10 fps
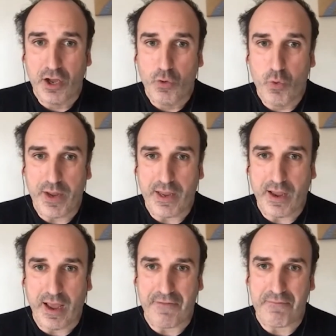we
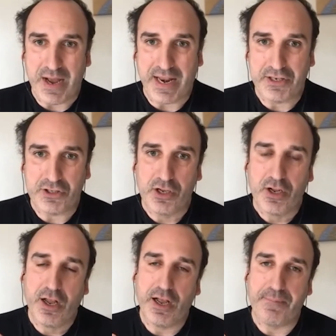have managed
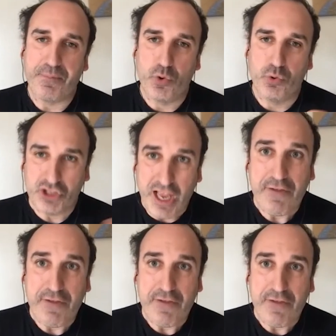to save
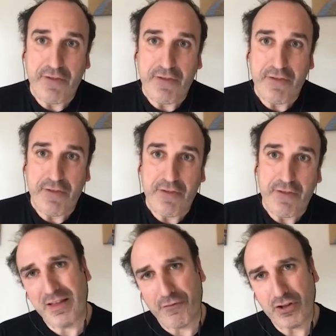a lot of lives.
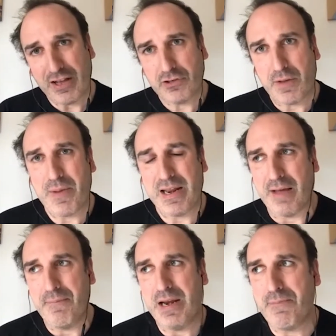And for that,
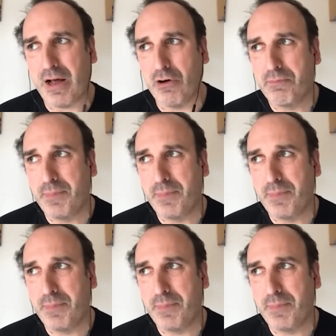I'm very proud.